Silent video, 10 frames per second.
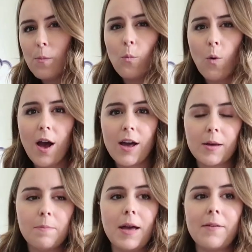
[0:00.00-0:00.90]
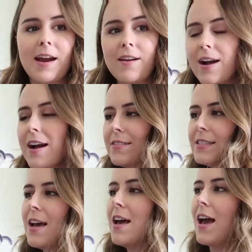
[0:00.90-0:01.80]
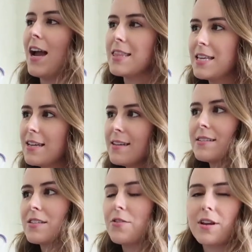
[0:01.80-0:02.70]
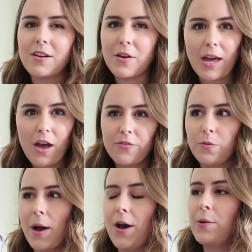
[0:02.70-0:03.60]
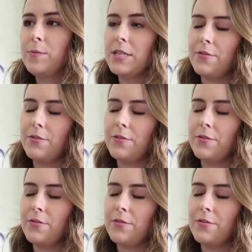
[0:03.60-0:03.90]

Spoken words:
and work my way around. I think it's so that I don't get overwhelmed.